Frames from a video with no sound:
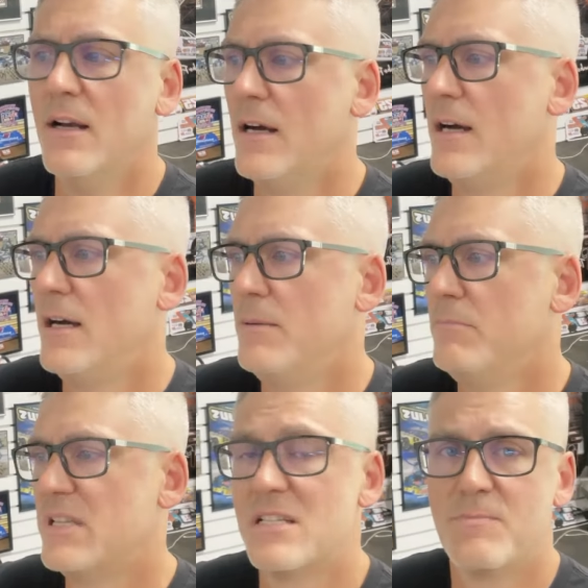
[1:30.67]

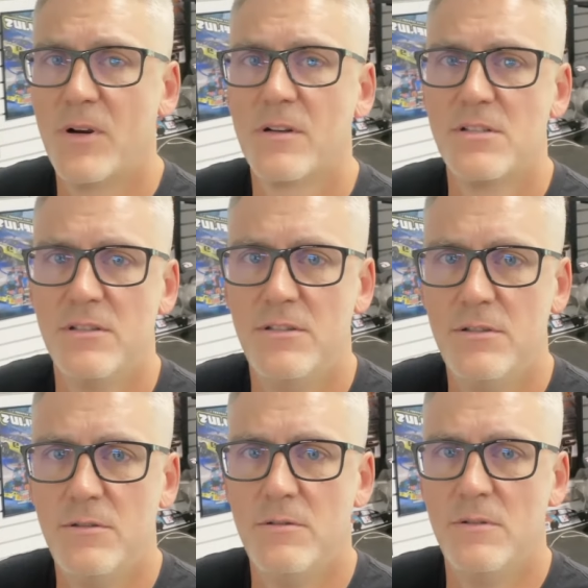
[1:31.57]
But the sparks
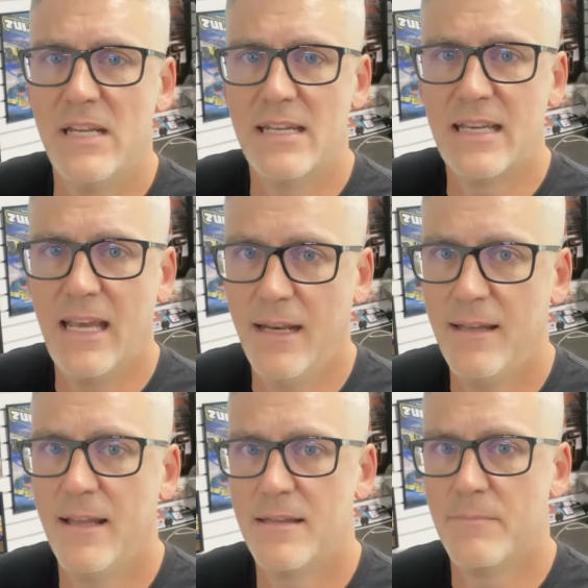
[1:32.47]
do indicate
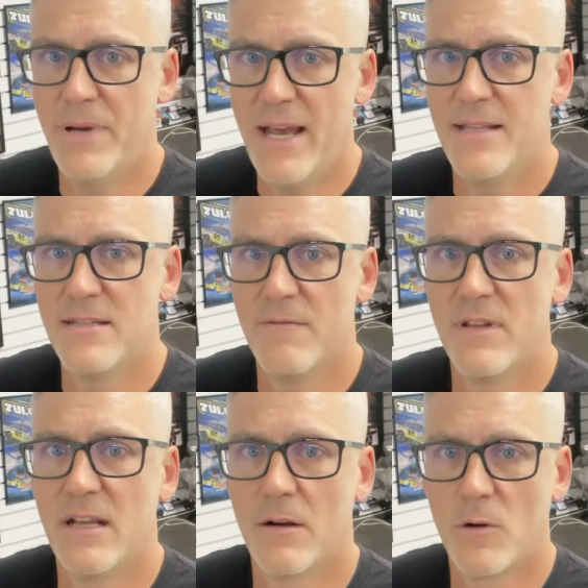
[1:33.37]
that the pads and
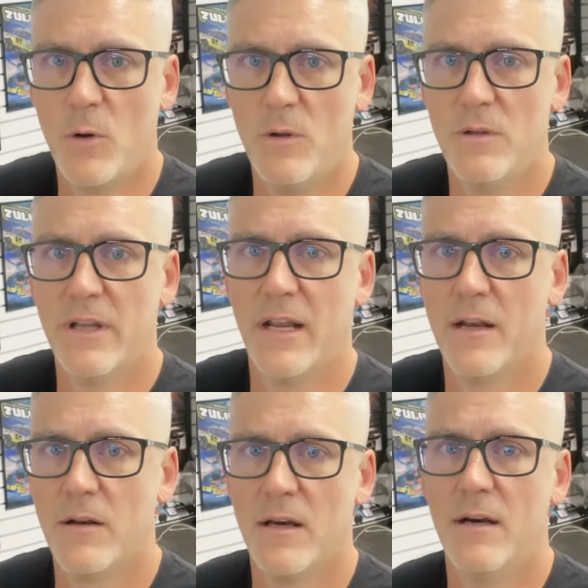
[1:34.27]
everything are cold,
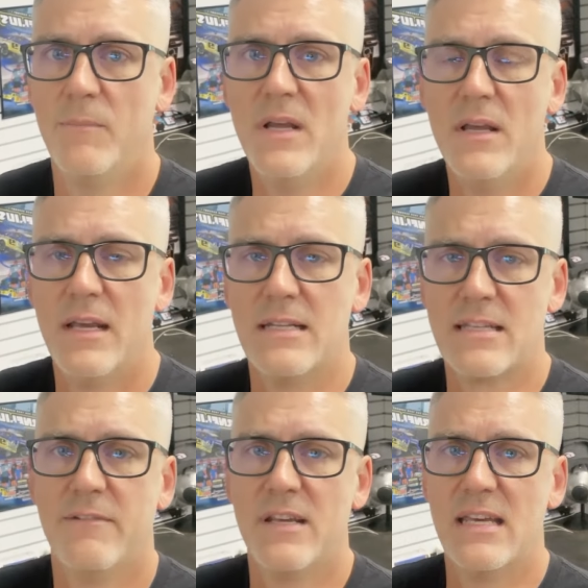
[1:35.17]
and it's
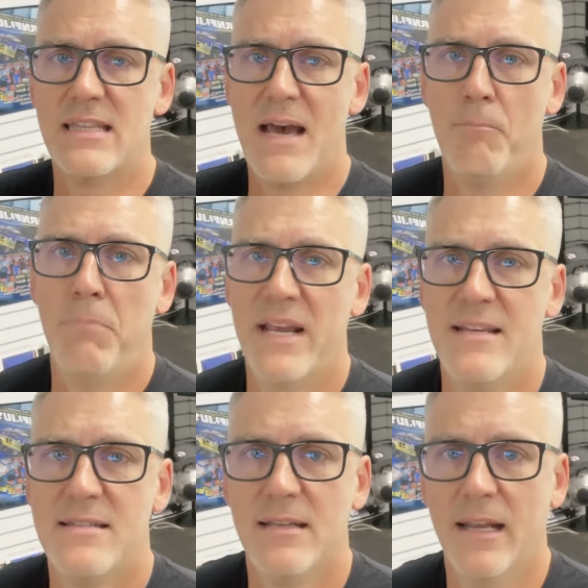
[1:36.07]
giving it that
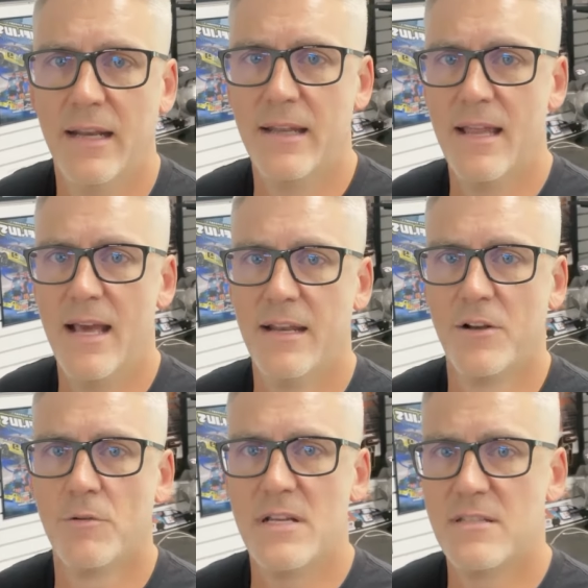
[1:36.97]
bite and that
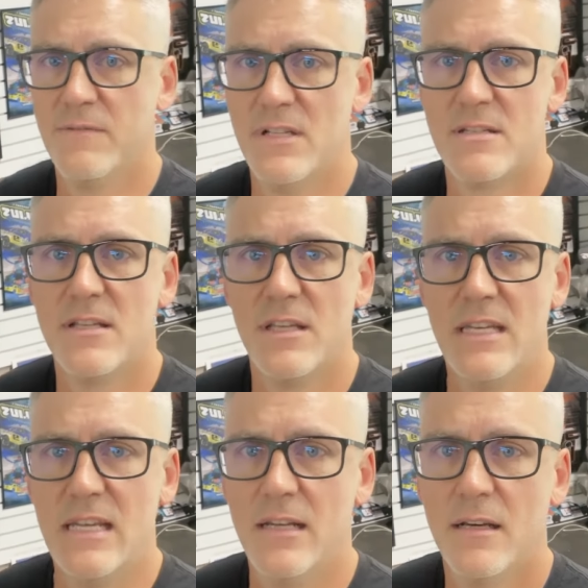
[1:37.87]
aggressiveness that you
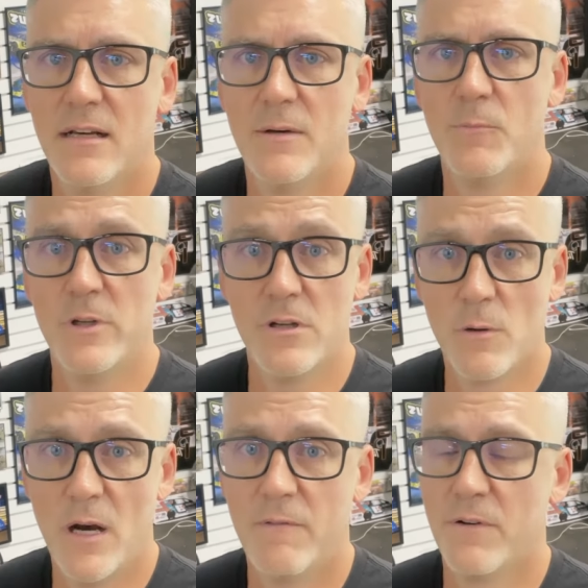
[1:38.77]
need when you
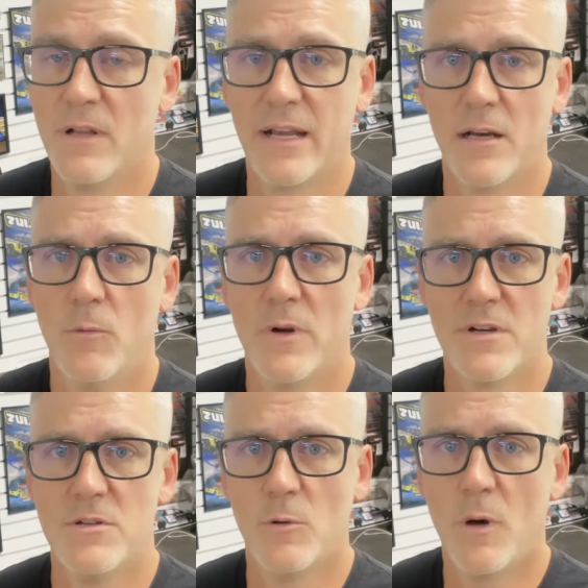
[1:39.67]
go out for like a 1 or
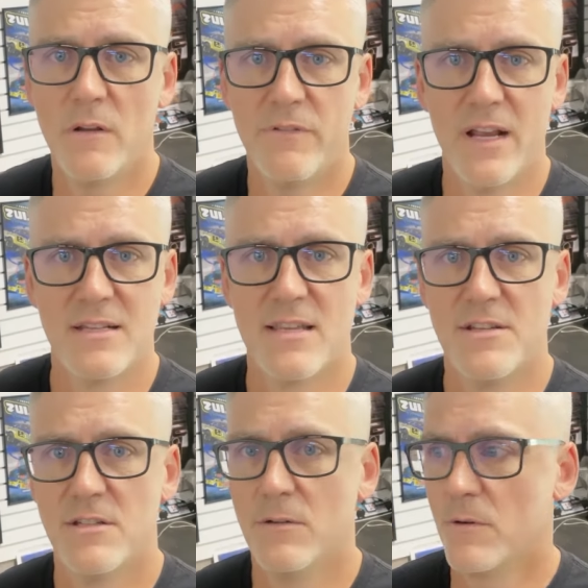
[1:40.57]
2 qualifying
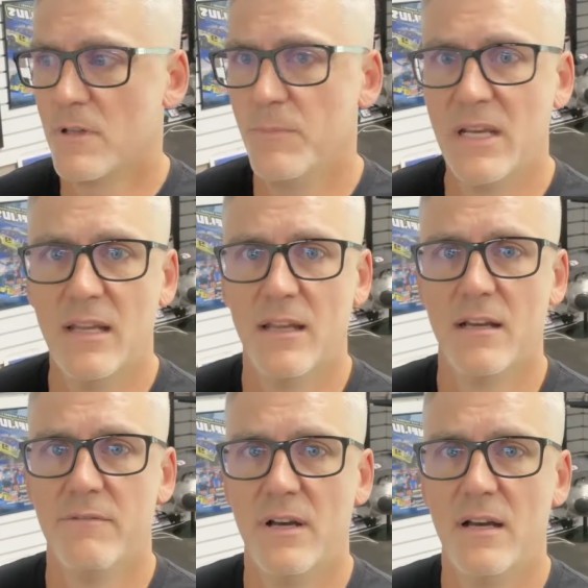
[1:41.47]
session or at the beginning
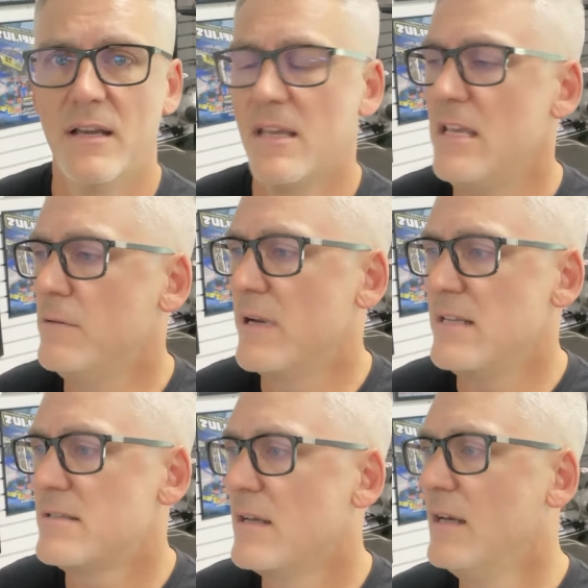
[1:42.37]
of a heat
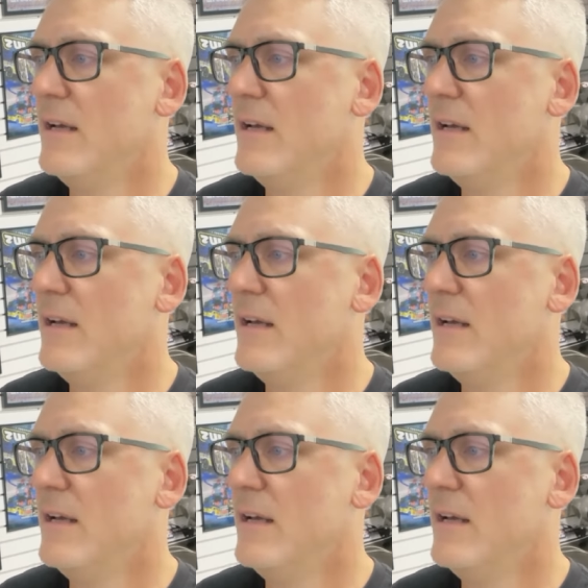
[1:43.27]
race.